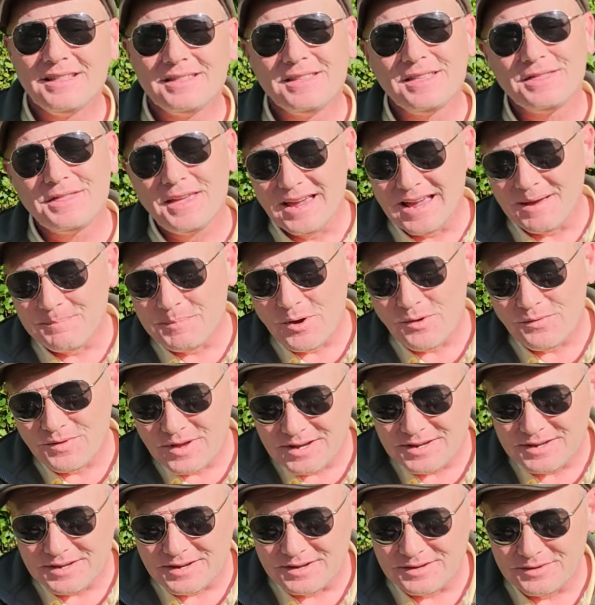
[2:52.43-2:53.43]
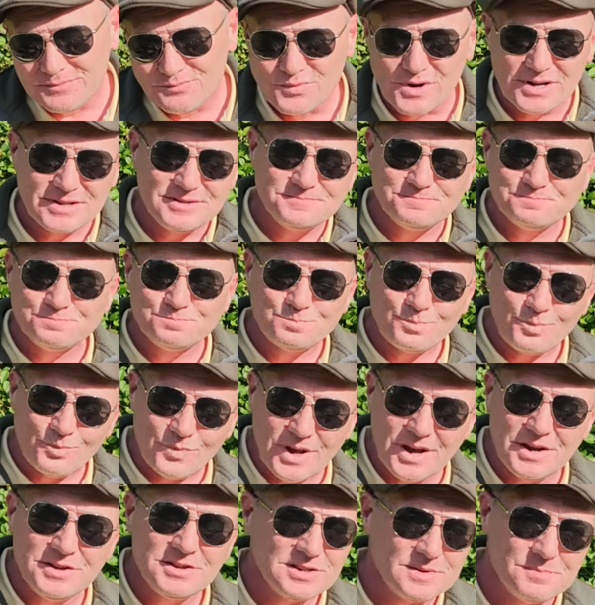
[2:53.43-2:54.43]
The thing about this is, one,
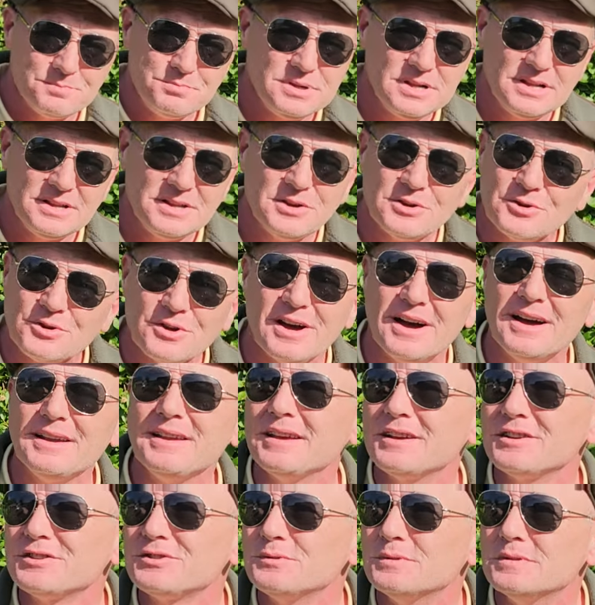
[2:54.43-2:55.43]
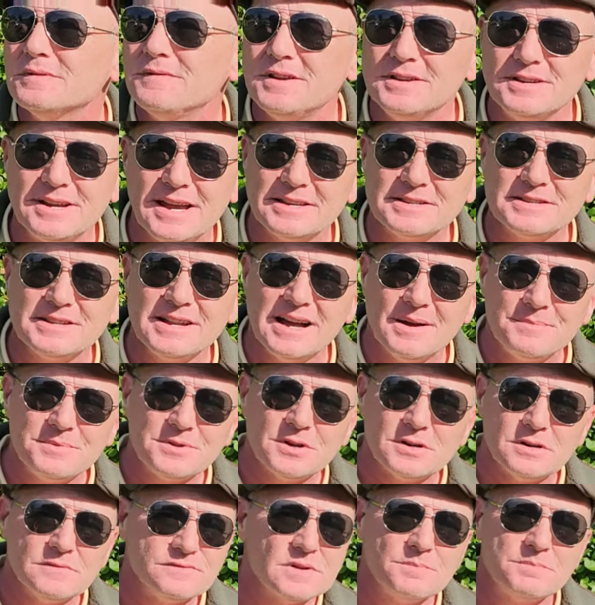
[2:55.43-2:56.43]
it's completely organic, so if you get
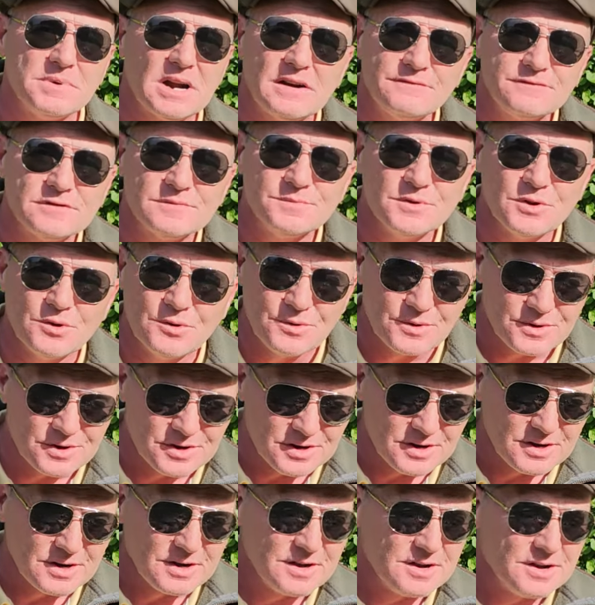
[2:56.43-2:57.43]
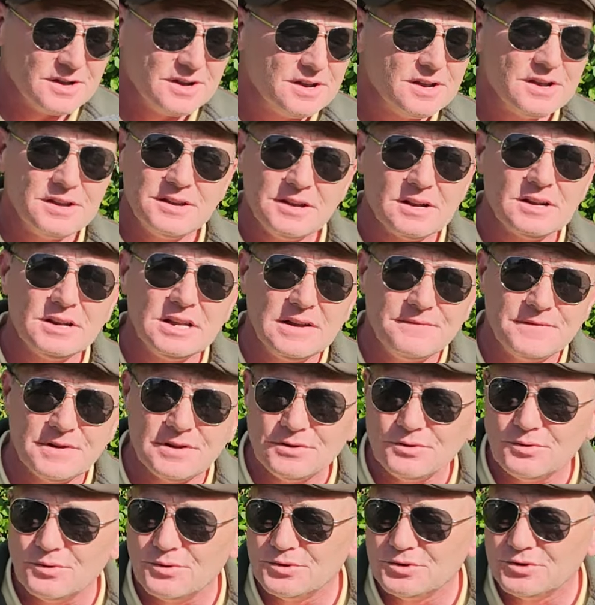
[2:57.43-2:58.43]
snapped off apart from the hook, you're
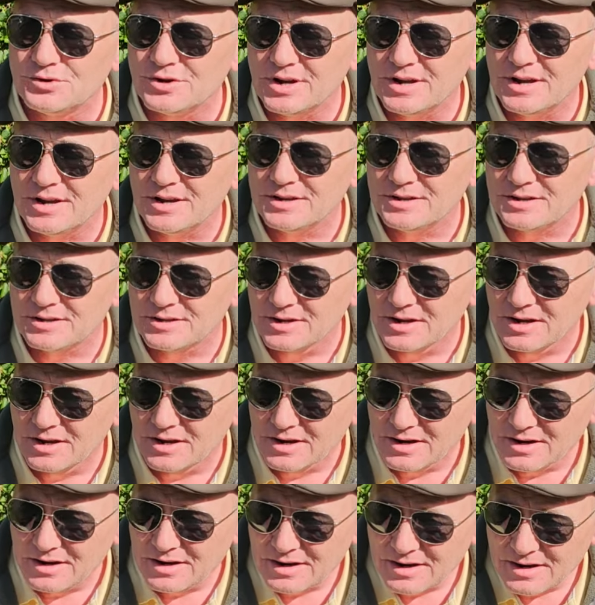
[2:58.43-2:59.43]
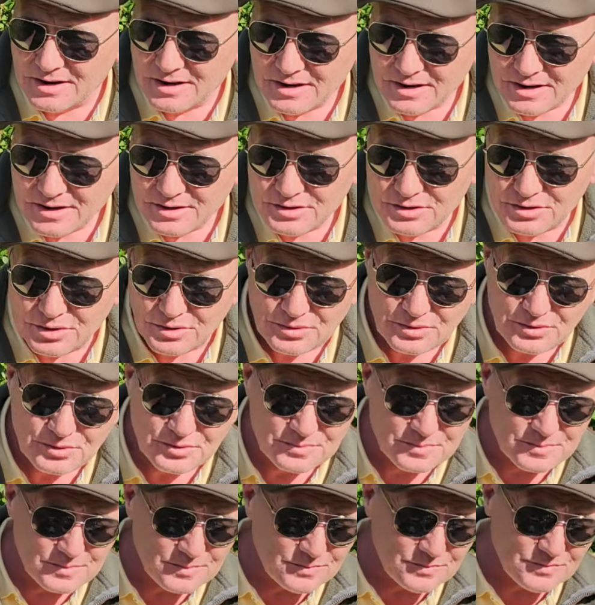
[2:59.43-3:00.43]
leaving no trace.
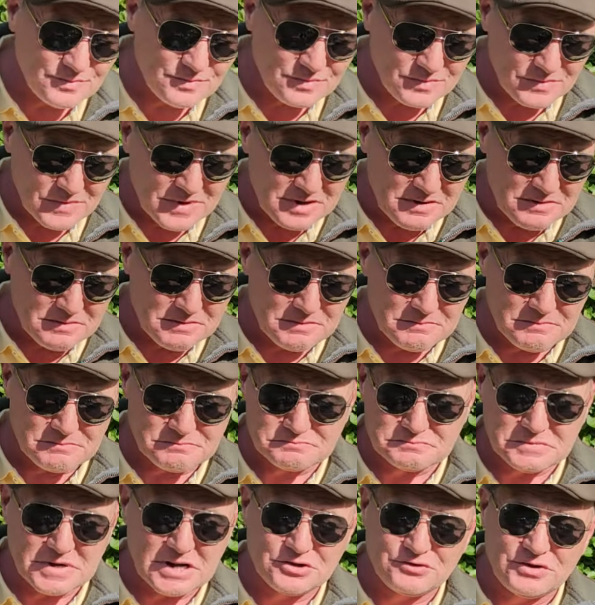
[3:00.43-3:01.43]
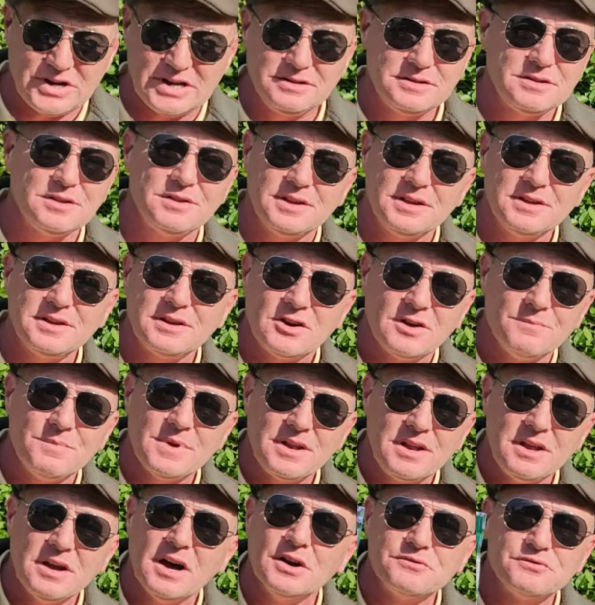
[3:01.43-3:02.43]
Two, I dread to think how
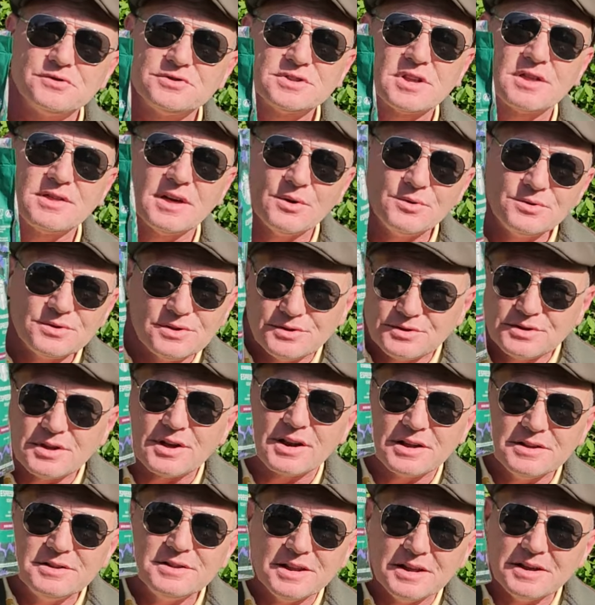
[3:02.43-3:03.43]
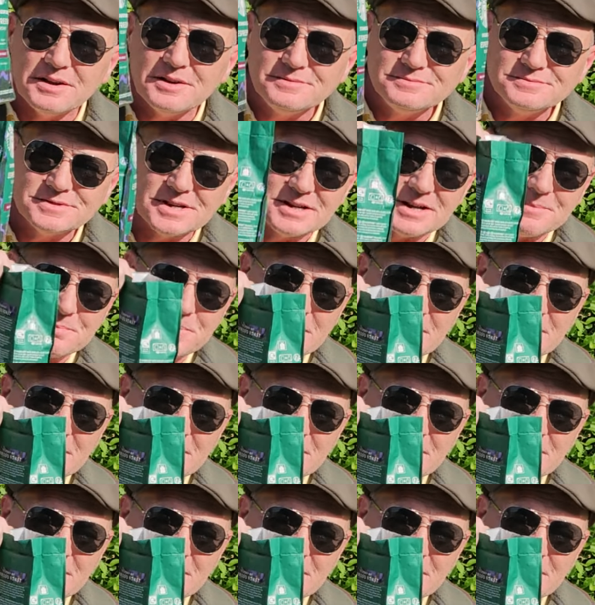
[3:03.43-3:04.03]
many hundreds of thousands are in there in a